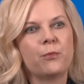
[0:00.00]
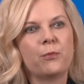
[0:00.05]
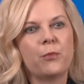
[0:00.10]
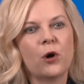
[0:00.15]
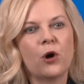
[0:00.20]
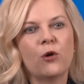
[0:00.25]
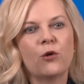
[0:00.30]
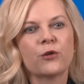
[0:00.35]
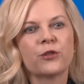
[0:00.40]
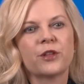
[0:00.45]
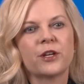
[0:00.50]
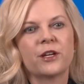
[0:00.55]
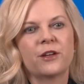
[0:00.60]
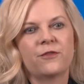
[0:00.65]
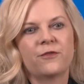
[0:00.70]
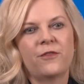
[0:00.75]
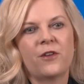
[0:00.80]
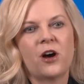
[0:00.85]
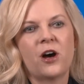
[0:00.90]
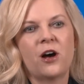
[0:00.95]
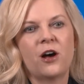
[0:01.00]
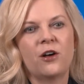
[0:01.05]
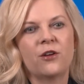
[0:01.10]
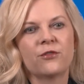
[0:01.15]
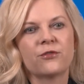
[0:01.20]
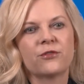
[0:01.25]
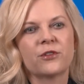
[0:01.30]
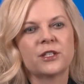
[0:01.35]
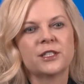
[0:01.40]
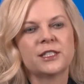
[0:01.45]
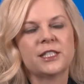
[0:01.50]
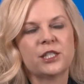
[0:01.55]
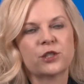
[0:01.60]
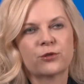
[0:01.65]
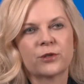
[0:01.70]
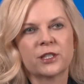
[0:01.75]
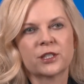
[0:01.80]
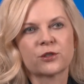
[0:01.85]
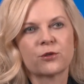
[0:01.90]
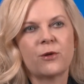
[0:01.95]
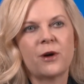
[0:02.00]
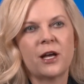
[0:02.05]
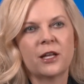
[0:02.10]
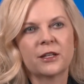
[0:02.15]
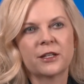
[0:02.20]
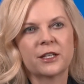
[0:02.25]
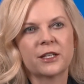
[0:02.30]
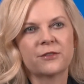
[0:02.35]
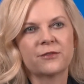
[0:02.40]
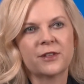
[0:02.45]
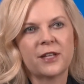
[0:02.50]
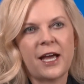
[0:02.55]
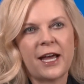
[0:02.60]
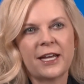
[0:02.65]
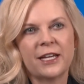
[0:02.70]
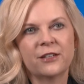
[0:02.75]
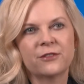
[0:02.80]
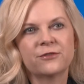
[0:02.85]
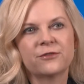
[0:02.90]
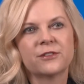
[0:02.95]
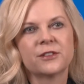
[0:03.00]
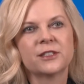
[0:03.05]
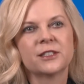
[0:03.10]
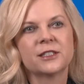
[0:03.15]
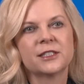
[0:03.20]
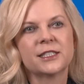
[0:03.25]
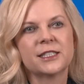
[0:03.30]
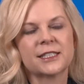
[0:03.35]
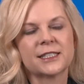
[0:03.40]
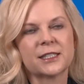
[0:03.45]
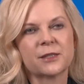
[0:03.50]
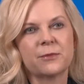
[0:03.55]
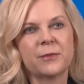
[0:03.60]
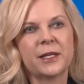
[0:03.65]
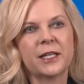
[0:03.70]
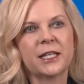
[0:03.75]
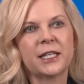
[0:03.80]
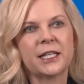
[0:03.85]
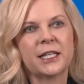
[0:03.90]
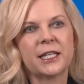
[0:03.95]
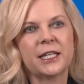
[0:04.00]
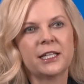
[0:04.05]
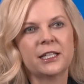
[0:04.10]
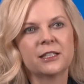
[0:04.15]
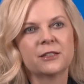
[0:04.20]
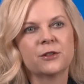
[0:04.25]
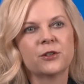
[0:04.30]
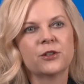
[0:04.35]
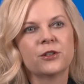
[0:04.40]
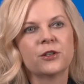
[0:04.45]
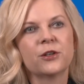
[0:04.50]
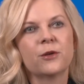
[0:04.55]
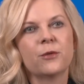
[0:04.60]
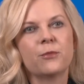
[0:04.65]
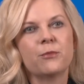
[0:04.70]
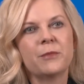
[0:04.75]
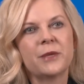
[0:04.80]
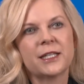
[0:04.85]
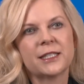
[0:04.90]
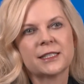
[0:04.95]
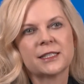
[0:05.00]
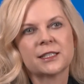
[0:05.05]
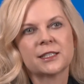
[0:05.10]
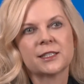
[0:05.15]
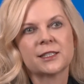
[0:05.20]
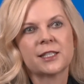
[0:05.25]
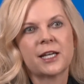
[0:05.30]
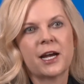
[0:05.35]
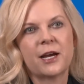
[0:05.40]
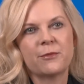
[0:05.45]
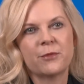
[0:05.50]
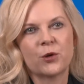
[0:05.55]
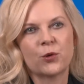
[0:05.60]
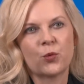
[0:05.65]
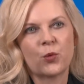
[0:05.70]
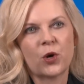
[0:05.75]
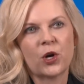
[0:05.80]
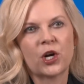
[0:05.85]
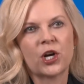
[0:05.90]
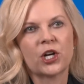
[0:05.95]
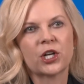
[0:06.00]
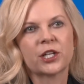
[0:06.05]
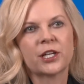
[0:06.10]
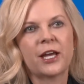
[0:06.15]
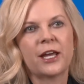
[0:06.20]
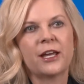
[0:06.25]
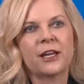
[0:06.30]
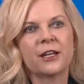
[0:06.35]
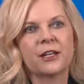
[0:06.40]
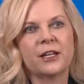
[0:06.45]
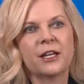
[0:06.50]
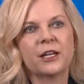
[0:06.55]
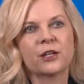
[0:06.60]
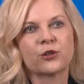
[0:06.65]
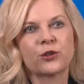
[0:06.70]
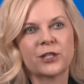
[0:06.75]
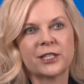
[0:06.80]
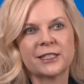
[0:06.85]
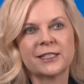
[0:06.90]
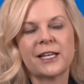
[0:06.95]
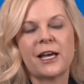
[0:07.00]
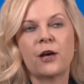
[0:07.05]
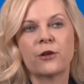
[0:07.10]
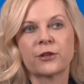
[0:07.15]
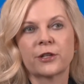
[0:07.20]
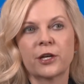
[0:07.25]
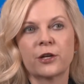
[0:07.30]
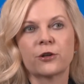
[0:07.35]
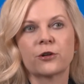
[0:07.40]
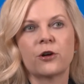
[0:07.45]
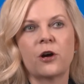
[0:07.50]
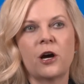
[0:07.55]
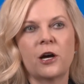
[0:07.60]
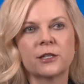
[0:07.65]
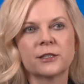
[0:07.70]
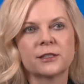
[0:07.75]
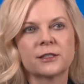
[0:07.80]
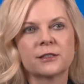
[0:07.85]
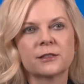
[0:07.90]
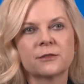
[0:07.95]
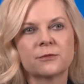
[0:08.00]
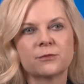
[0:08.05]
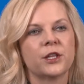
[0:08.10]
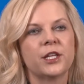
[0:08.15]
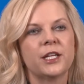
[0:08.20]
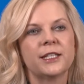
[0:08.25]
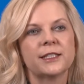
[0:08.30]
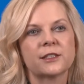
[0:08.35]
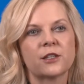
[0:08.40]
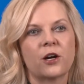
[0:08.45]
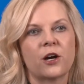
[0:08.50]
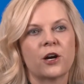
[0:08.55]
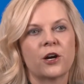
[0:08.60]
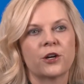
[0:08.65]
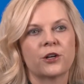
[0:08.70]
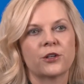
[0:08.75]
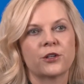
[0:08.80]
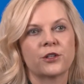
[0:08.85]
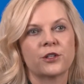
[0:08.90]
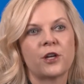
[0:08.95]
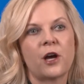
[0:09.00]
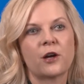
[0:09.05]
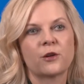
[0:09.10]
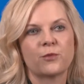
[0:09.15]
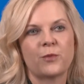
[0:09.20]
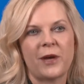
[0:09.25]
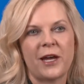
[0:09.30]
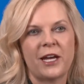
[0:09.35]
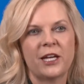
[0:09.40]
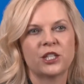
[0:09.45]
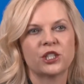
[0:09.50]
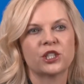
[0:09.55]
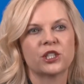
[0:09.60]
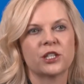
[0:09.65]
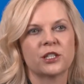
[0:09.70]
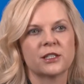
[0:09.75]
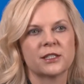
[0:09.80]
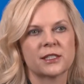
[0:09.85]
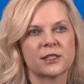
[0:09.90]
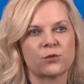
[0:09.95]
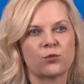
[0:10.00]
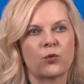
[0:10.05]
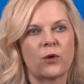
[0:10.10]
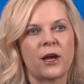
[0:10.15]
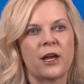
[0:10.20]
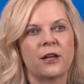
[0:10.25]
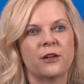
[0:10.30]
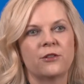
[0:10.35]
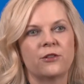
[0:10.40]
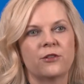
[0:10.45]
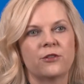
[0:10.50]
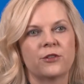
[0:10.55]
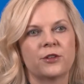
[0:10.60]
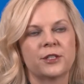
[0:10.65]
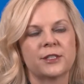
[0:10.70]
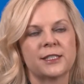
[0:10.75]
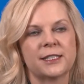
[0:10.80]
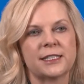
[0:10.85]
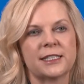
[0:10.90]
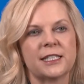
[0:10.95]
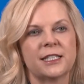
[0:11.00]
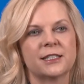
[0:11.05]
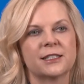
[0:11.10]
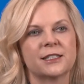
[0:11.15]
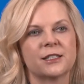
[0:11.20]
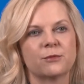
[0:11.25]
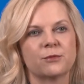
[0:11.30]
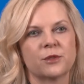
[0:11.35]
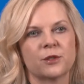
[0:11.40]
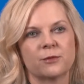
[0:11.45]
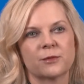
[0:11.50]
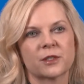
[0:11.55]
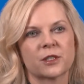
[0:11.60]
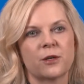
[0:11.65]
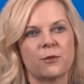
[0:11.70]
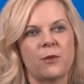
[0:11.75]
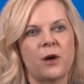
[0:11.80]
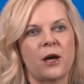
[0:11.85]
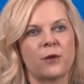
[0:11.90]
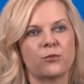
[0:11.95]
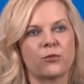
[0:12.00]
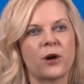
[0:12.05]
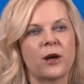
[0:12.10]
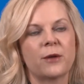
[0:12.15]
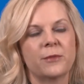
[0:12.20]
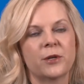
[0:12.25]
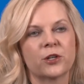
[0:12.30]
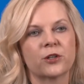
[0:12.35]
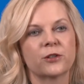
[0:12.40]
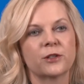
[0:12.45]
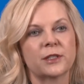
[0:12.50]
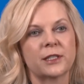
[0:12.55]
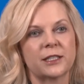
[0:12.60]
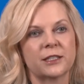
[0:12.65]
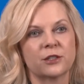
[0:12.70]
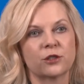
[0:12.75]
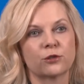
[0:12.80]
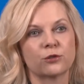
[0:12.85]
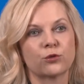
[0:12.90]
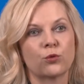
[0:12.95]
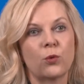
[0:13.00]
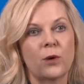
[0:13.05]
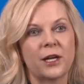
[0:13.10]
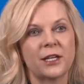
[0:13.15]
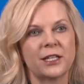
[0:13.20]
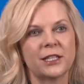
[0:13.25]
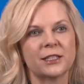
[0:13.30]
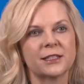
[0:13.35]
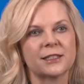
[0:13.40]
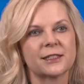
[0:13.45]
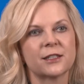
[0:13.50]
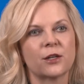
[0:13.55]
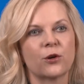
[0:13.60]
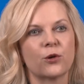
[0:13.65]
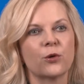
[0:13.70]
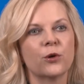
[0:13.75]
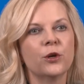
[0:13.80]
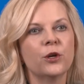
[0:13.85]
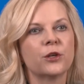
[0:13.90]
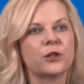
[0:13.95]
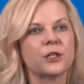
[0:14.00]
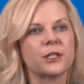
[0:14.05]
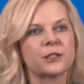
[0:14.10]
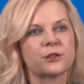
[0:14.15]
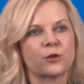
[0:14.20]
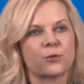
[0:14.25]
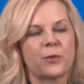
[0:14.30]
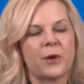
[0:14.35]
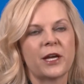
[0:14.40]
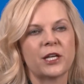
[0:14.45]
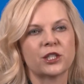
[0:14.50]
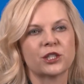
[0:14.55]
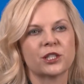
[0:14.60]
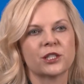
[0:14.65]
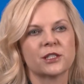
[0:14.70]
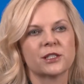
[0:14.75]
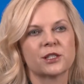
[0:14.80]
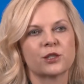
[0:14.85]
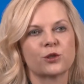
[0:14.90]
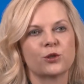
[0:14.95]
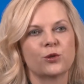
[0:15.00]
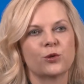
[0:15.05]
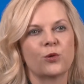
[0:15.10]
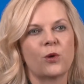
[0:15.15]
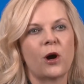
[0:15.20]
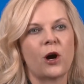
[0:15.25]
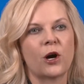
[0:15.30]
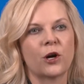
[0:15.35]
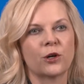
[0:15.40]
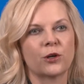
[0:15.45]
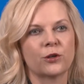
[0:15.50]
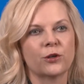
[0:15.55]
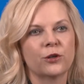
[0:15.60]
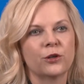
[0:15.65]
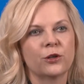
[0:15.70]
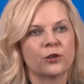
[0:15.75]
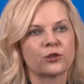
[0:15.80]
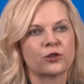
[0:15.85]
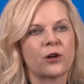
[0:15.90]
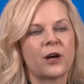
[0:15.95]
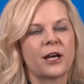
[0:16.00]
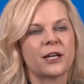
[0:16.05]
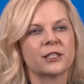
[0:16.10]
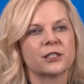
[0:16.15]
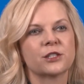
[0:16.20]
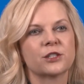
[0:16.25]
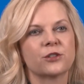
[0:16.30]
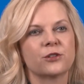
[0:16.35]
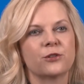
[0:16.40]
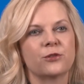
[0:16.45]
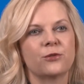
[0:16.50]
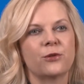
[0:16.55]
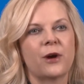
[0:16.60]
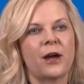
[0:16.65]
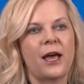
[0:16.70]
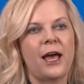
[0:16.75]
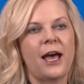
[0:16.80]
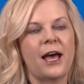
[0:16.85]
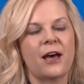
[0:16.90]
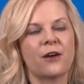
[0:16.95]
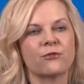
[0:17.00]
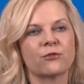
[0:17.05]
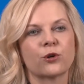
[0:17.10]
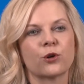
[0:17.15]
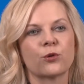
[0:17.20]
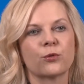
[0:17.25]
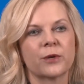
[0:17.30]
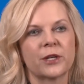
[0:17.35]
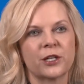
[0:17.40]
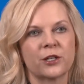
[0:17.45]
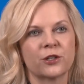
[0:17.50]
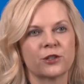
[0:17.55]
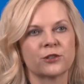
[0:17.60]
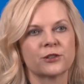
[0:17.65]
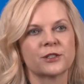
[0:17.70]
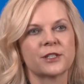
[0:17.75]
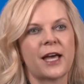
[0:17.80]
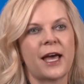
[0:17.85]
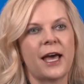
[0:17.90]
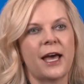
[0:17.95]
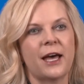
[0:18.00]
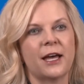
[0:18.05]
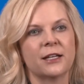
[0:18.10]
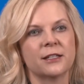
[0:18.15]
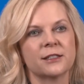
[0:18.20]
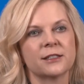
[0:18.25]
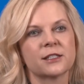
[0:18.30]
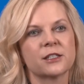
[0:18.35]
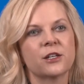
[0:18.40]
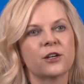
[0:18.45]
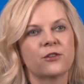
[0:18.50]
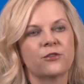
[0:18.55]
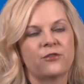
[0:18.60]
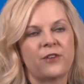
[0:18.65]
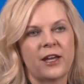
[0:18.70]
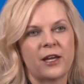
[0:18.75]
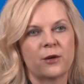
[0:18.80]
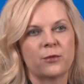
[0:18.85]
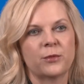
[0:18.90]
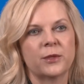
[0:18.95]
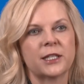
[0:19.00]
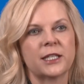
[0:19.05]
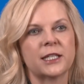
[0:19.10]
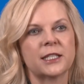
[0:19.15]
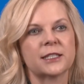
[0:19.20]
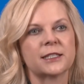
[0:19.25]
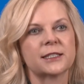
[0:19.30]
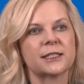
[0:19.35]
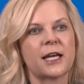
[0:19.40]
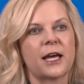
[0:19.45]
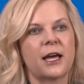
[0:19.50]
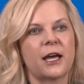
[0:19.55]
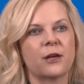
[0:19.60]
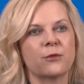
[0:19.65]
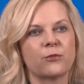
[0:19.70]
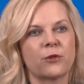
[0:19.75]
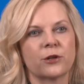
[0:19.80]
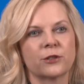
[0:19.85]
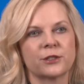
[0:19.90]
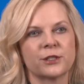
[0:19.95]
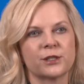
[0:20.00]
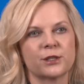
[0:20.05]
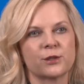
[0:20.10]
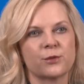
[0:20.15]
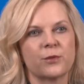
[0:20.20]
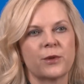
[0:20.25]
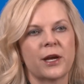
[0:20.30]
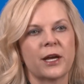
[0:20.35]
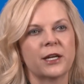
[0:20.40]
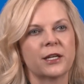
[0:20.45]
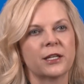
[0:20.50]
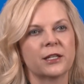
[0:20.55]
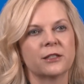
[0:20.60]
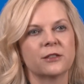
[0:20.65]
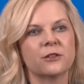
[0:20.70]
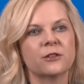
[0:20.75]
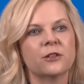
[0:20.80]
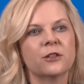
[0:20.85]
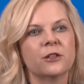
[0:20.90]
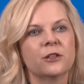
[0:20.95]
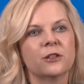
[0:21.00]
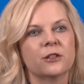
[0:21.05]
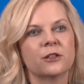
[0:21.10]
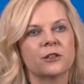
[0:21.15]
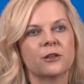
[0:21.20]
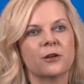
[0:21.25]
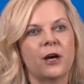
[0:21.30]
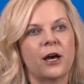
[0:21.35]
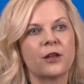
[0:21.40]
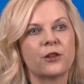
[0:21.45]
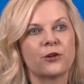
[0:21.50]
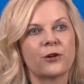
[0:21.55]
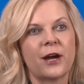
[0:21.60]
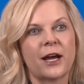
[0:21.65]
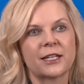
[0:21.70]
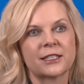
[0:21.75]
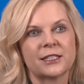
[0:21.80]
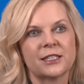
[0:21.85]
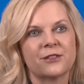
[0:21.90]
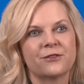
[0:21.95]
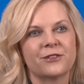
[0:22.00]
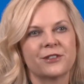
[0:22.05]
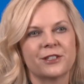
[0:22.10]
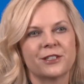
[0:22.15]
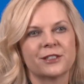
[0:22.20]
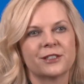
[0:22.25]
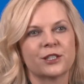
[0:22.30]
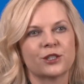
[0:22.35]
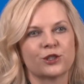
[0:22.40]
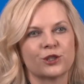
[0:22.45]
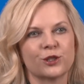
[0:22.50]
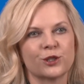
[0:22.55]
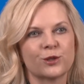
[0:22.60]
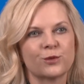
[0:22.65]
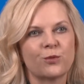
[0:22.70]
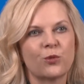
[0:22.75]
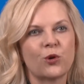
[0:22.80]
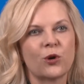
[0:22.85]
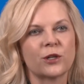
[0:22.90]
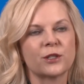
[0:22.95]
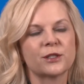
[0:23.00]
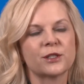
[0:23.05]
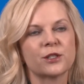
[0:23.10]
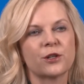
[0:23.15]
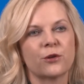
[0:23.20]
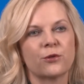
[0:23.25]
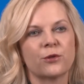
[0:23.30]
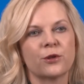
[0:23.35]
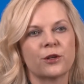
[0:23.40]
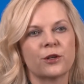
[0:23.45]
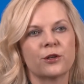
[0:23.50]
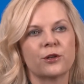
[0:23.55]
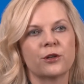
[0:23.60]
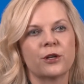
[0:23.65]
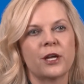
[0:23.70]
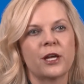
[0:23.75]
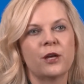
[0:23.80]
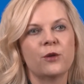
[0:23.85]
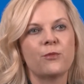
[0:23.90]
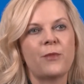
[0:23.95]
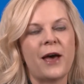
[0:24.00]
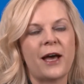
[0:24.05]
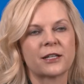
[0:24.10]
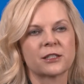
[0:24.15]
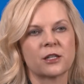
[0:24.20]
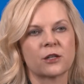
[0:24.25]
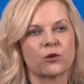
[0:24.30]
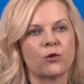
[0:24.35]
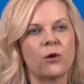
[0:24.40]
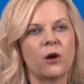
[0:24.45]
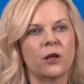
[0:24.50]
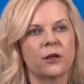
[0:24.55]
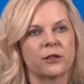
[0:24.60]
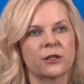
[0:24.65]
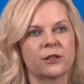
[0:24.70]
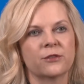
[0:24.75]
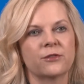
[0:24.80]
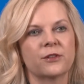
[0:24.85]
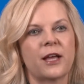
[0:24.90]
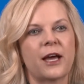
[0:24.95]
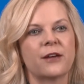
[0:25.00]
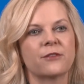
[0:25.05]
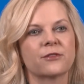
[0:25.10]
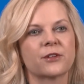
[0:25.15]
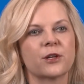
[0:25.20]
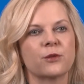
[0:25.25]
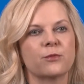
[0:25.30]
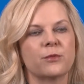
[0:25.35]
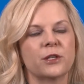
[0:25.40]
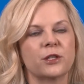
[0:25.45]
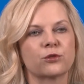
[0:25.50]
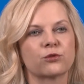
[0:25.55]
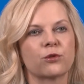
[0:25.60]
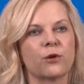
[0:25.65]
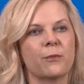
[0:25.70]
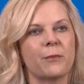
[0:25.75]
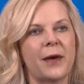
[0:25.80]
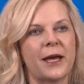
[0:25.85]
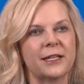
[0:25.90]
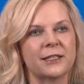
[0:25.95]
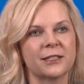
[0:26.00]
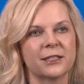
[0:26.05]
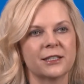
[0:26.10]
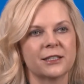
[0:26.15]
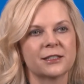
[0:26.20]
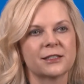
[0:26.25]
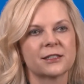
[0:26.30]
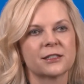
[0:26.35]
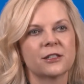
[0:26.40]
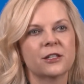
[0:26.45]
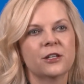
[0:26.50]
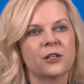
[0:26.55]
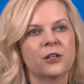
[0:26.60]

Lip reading: Both involve decreased quality of life, disability, missed time at work, and increased healthcare costs. These are young patients when the disease symptoms come on, primarily in their 20s. So these are patients who are trying to have careers and families and participate in other activities such as sports. So the impact on quality of life can be tremendous.